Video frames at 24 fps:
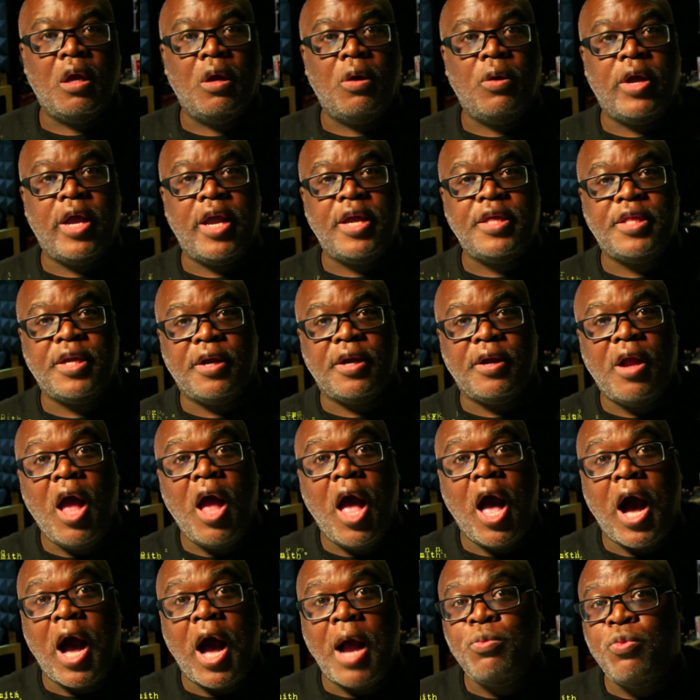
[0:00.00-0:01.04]
Oh, hey there.
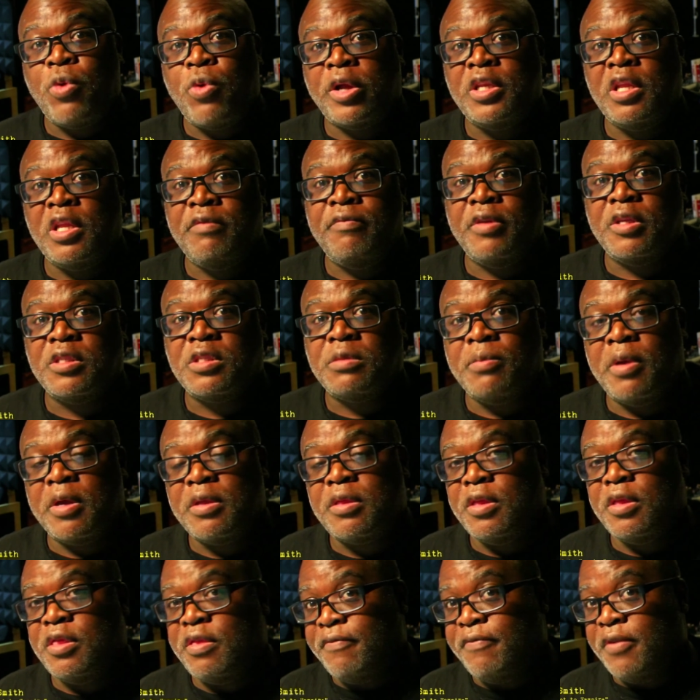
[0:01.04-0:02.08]
I'm Rodney V.
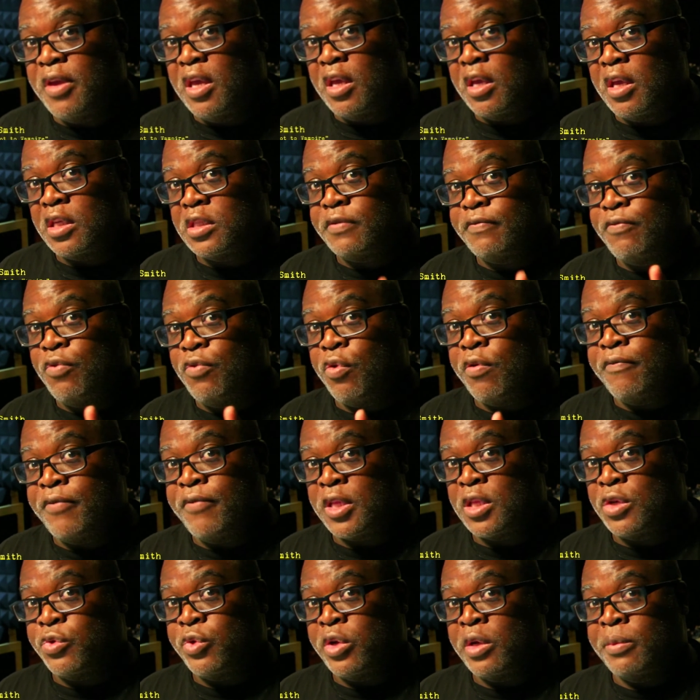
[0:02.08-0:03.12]
Smith. The V is for
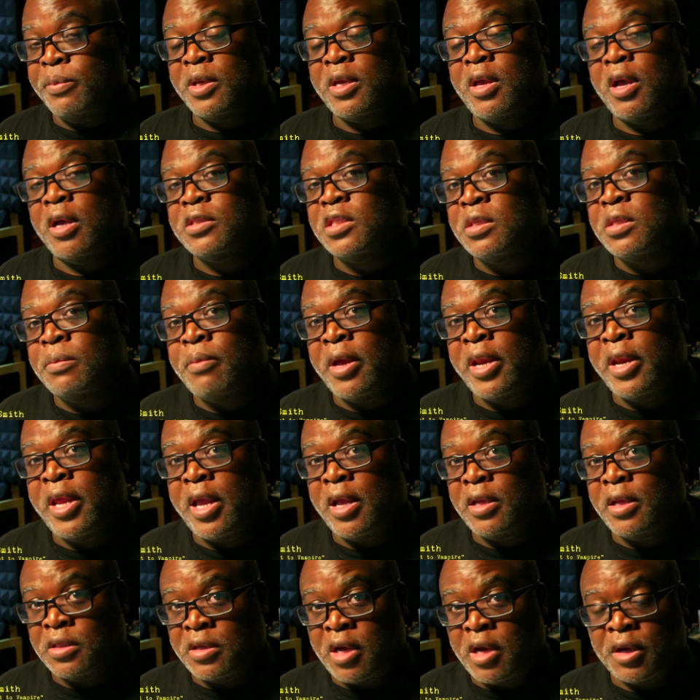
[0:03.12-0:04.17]
victory because
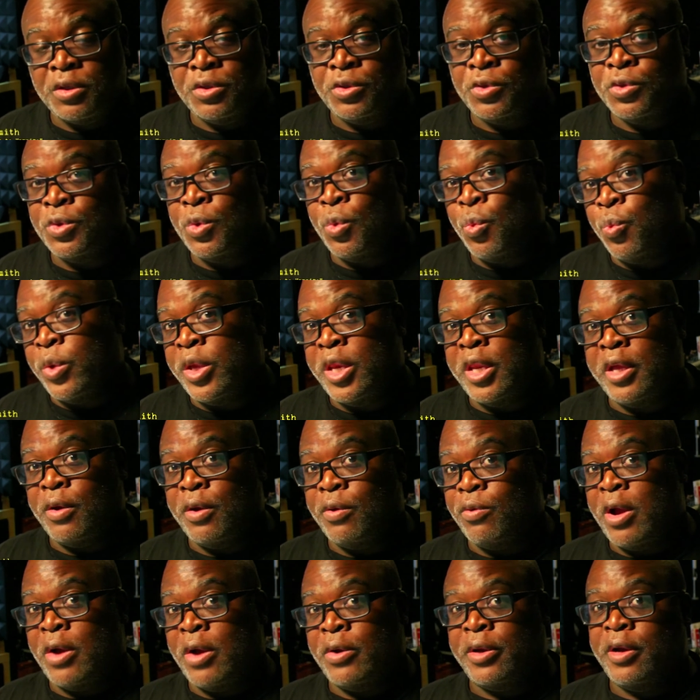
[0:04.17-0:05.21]
somebody's got to do the
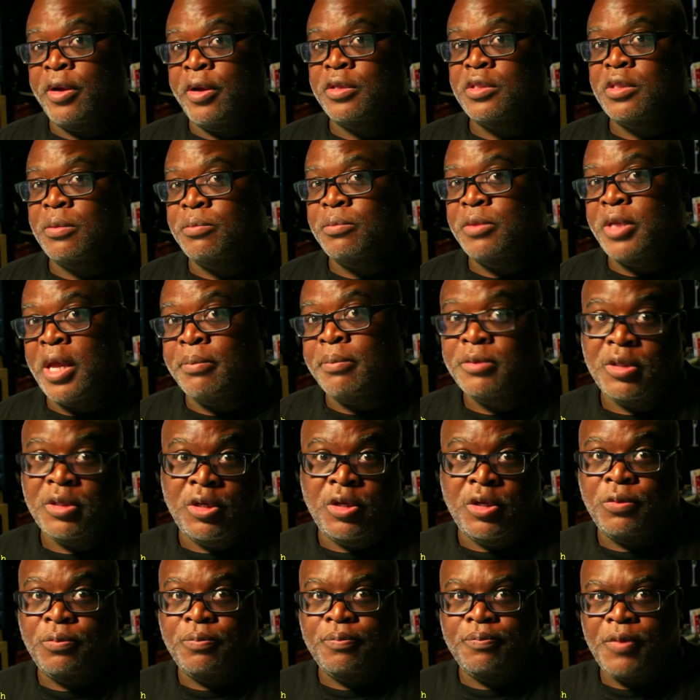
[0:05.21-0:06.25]
winning around here sometime,
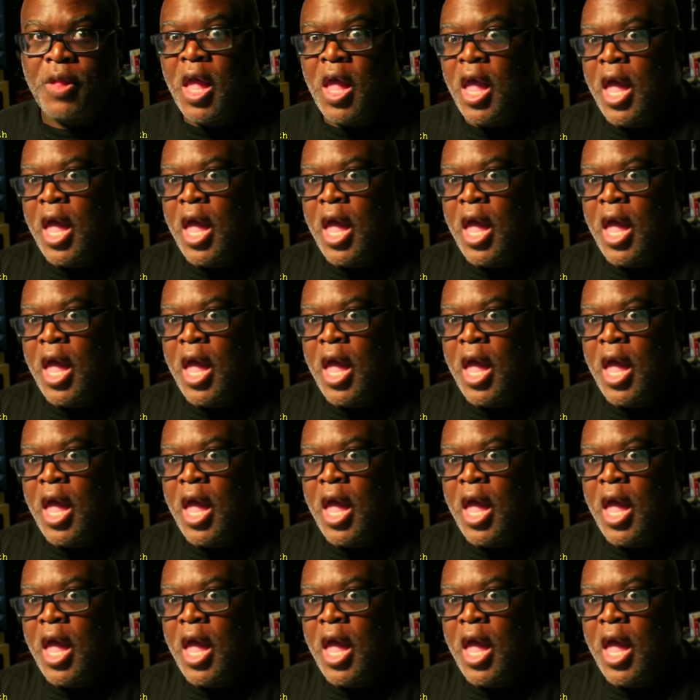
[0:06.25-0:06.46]
you know.